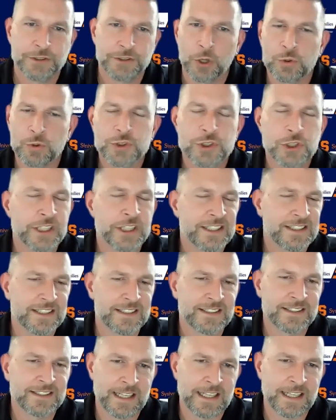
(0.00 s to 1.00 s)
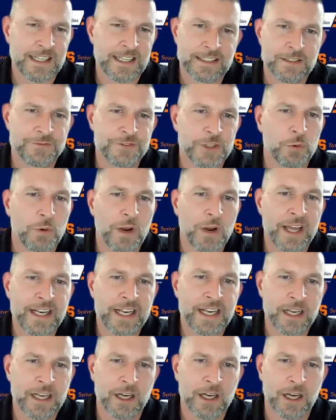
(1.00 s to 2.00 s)
don't treat this as if you're
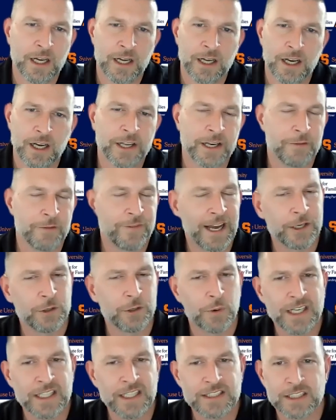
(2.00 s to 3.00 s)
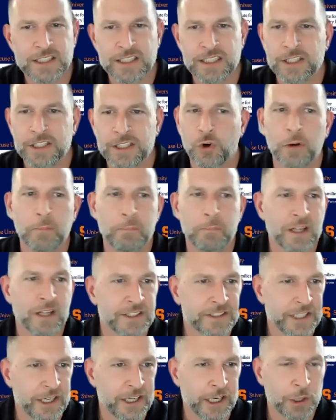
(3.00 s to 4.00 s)
writing uh, an evaluation or a
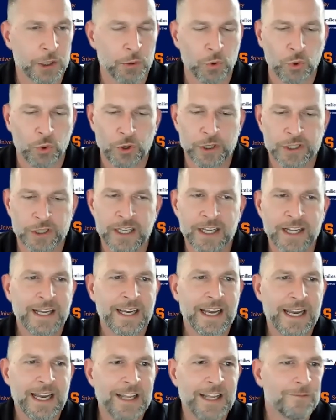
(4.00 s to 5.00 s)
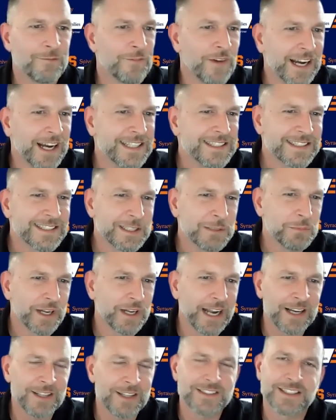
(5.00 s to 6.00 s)
military award and find
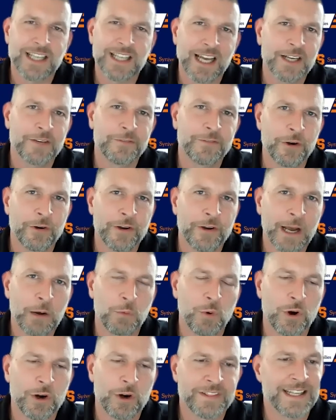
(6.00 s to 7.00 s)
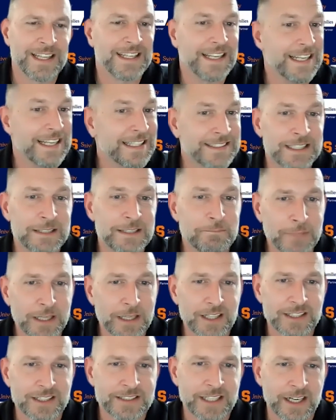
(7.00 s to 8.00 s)
someone outside of your network that isn't
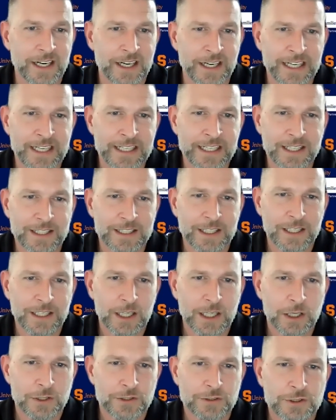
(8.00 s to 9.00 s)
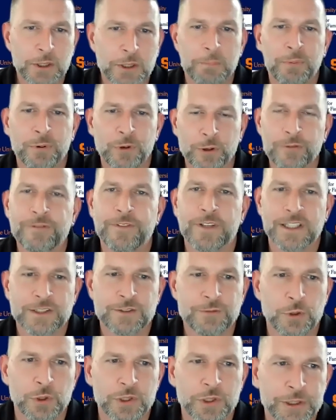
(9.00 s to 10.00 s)
military to proof
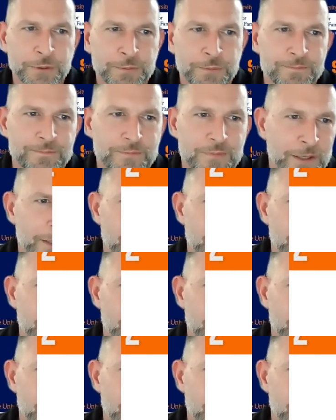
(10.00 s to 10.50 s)
this for you. Uh,